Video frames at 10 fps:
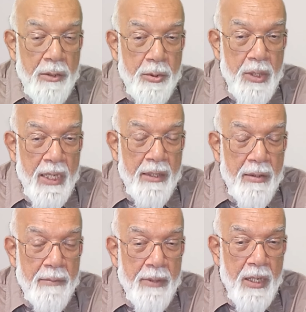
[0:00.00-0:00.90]
Should I
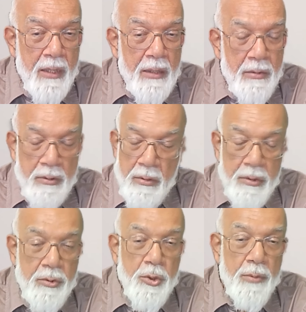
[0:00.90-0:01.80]
not buy a clothes? No,
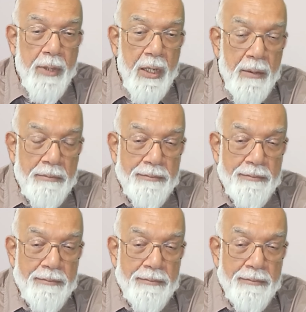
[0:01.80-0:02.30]
you should buy.